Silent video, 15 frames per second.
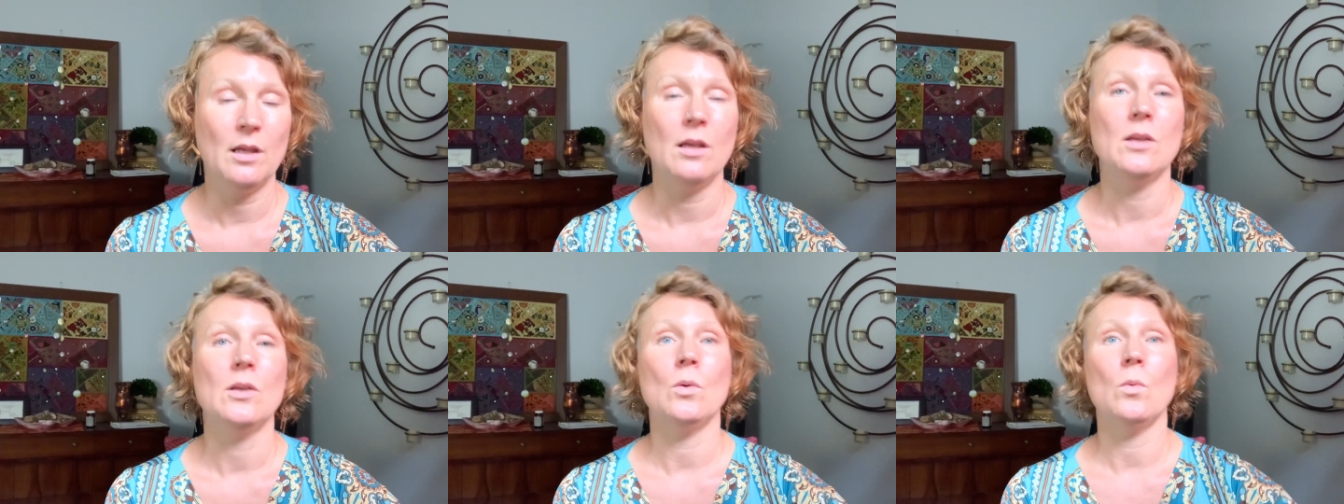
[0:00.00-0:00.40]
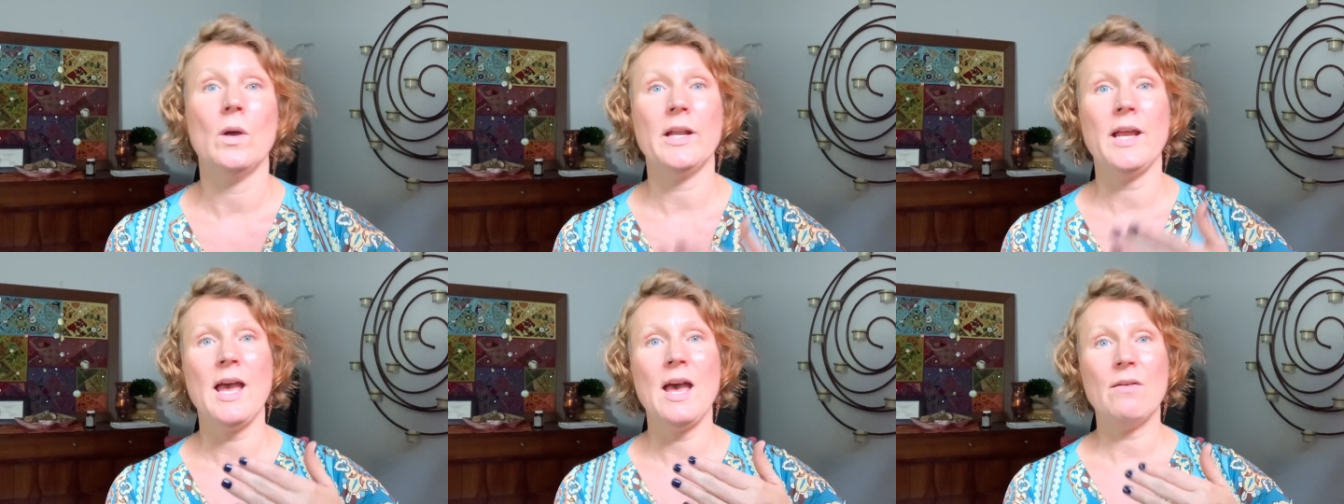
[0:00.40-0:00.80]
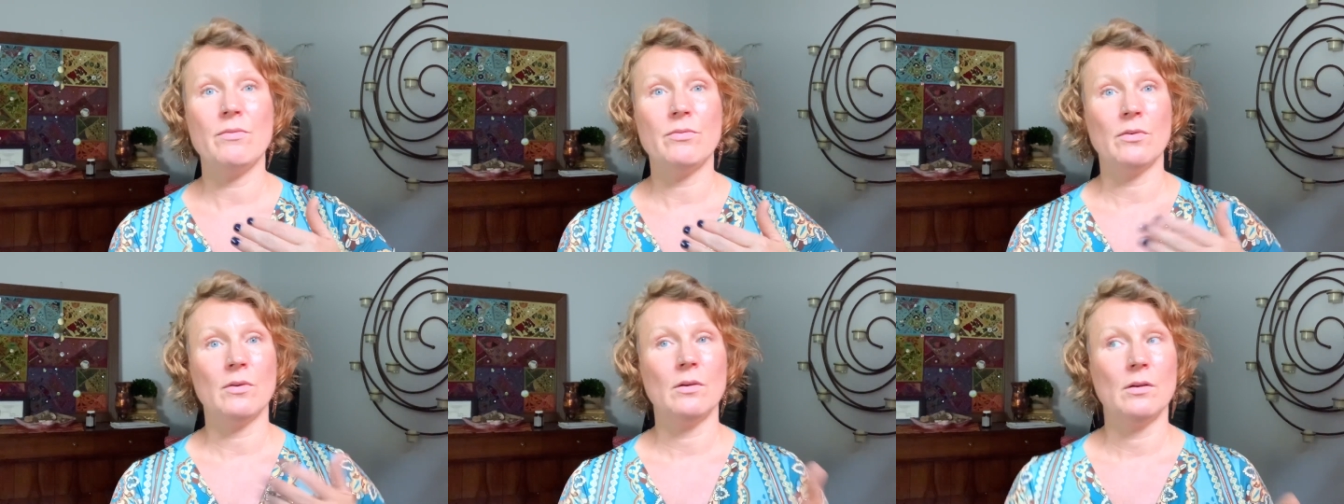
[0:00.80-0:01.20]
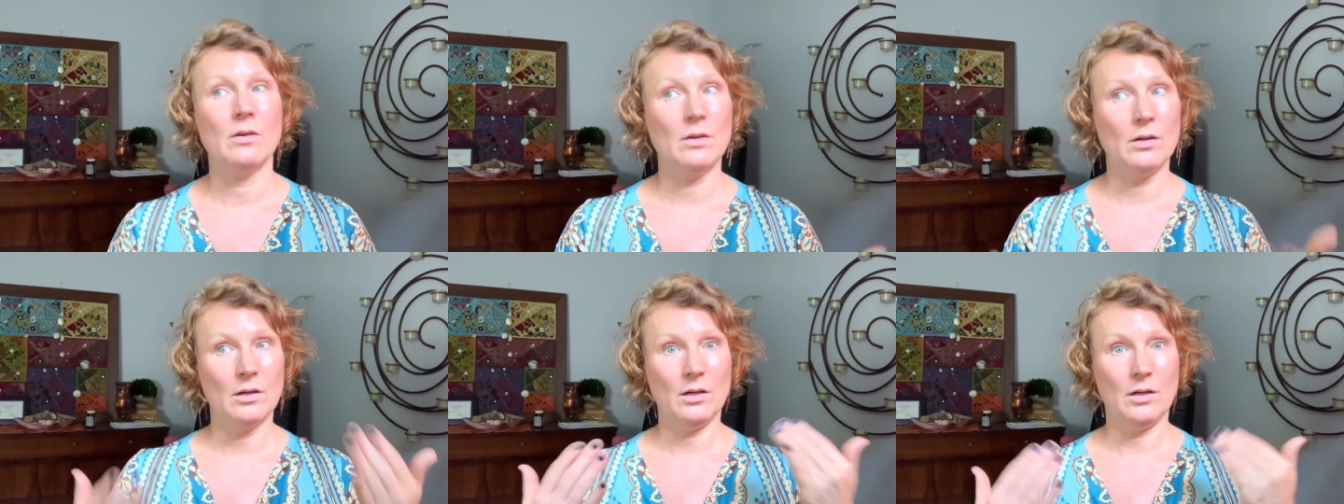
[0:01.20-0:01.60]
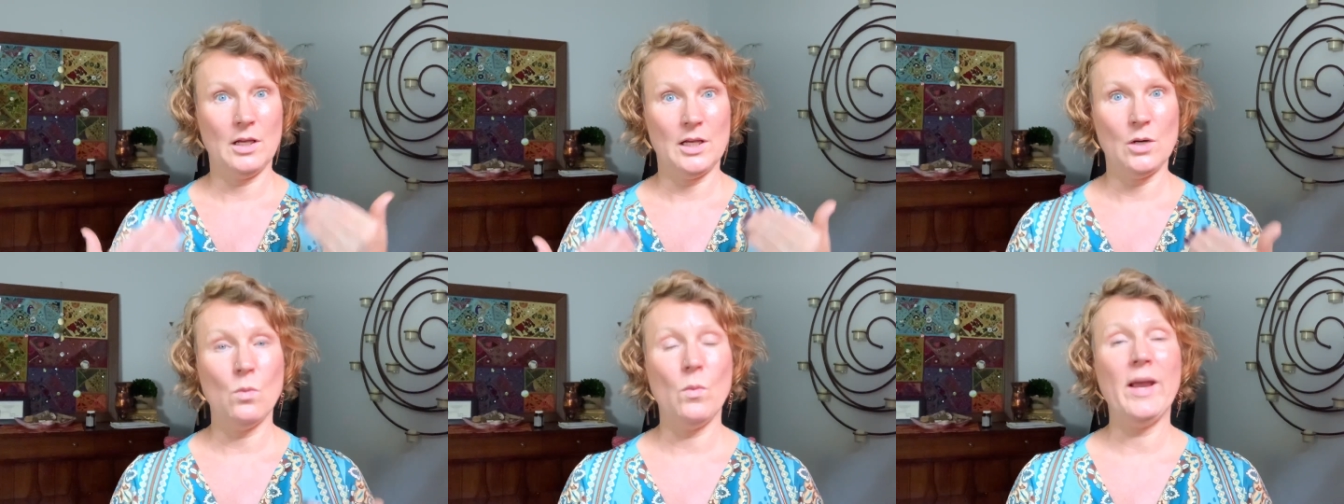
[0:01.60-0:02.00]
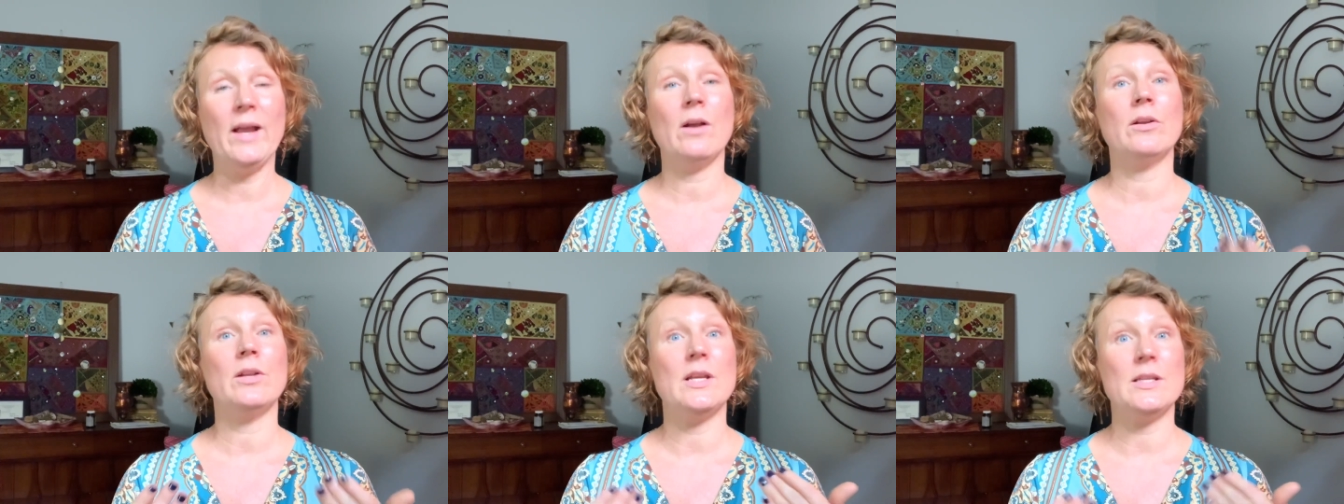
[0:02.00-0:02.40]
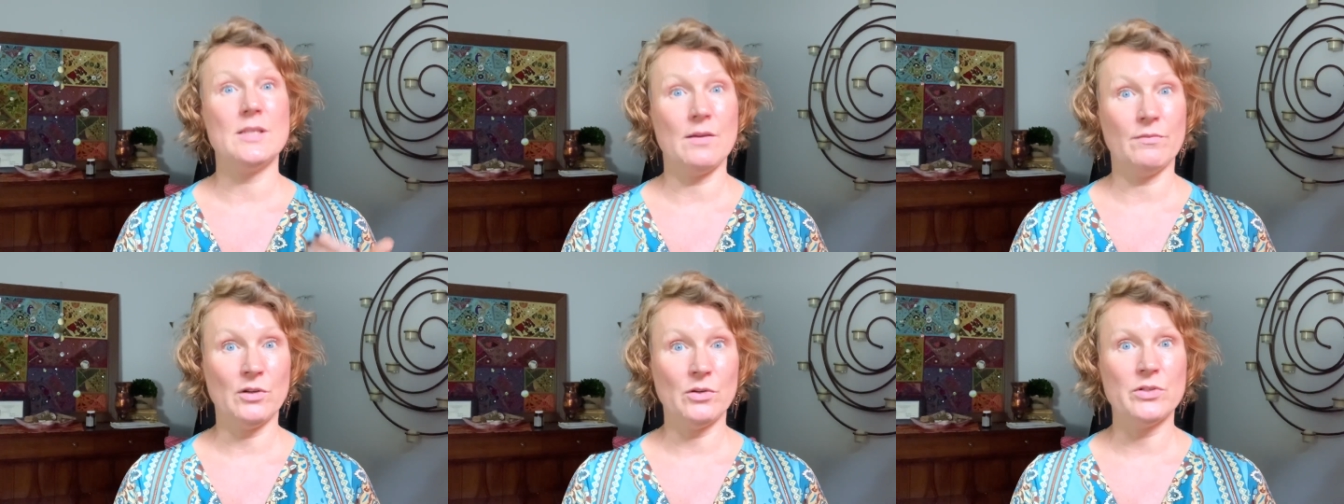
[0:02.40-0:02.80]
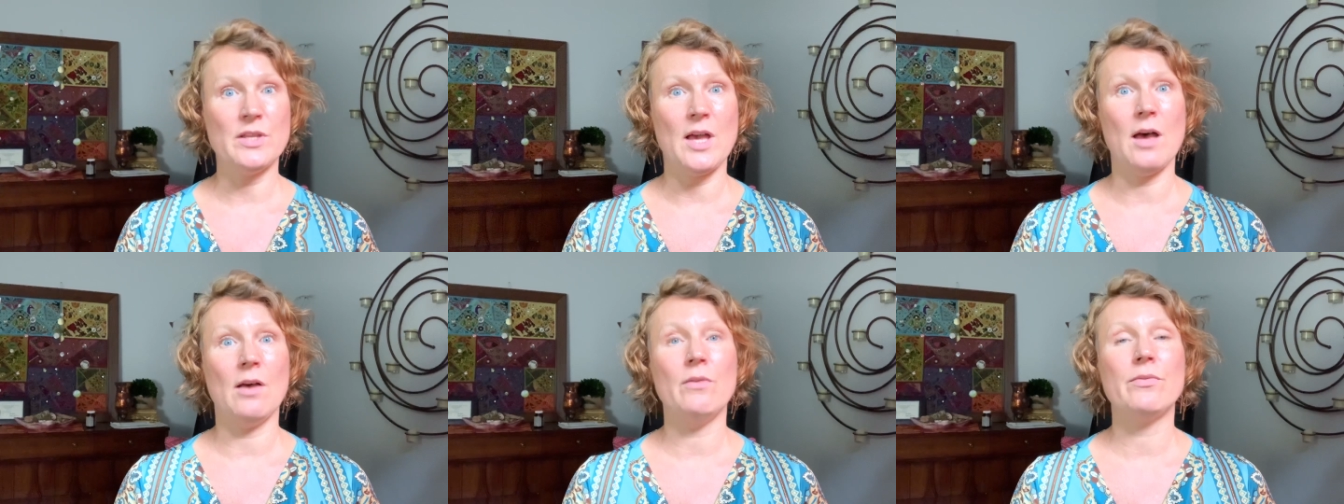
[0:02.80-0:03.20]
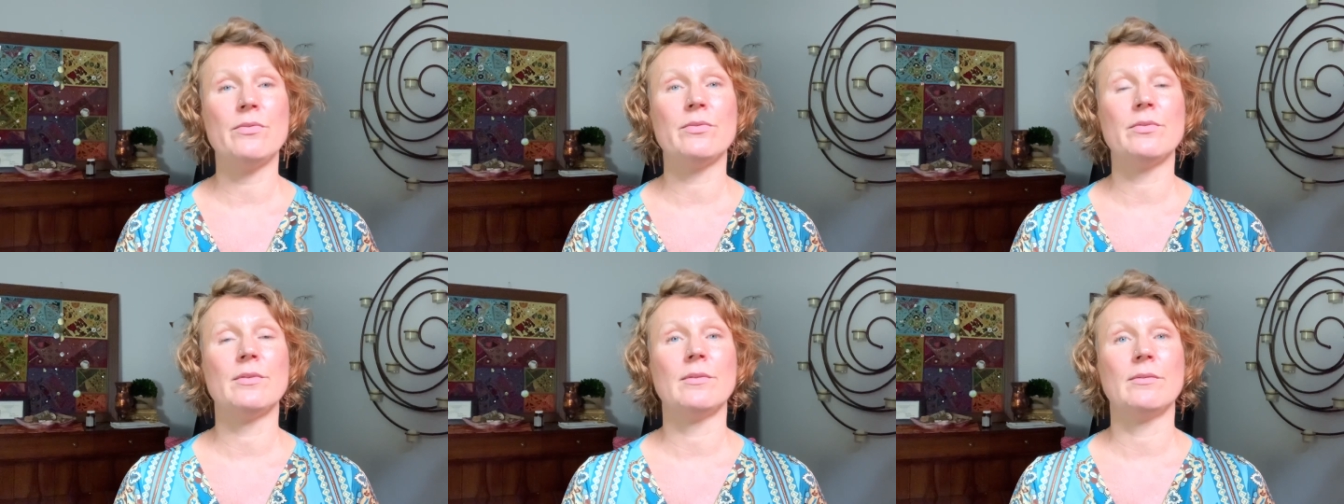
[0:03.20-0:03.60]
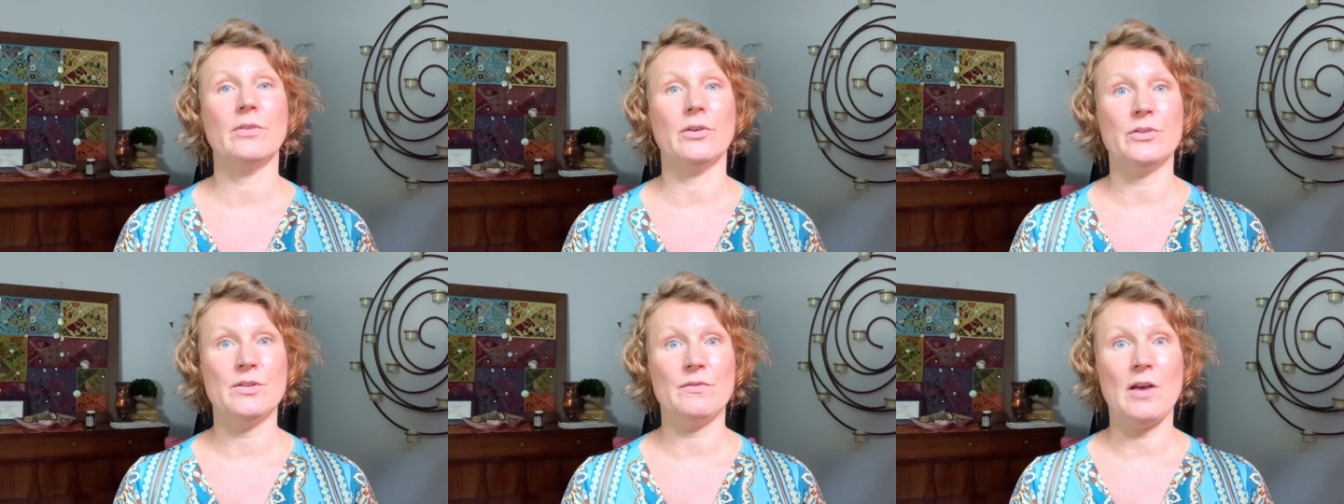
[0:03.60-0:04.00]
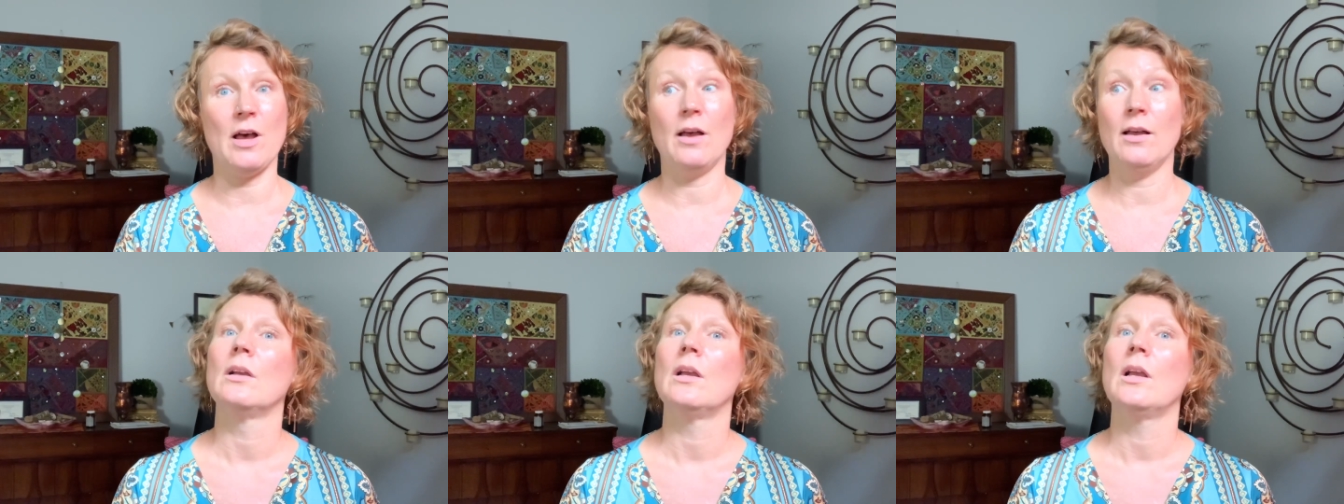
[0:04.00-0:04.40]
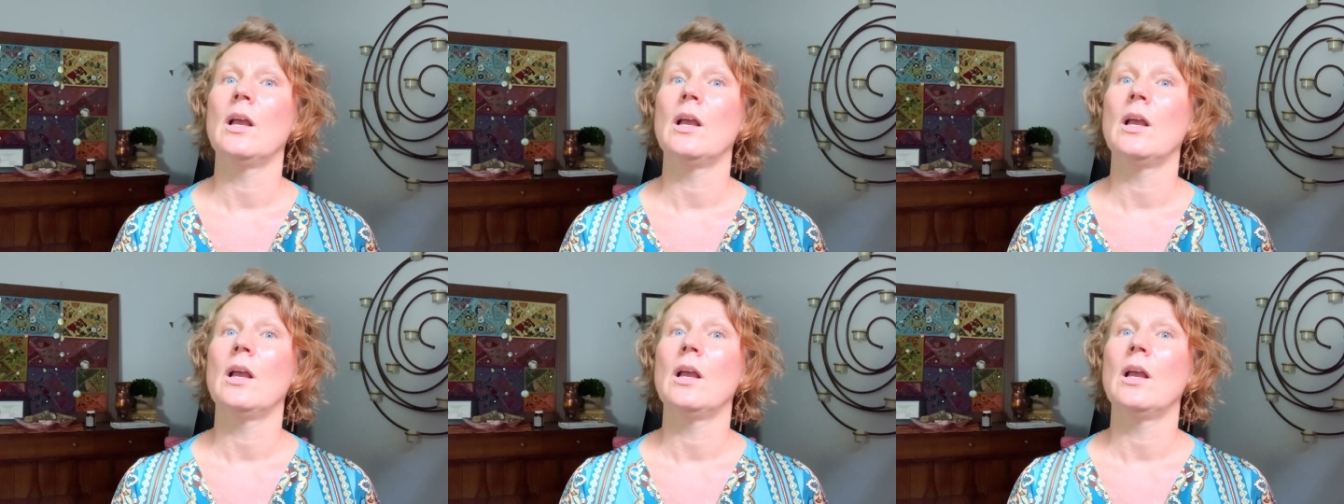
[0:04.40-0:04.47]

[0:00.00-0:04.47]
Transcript: You want to have an awareness of yourself, first of all,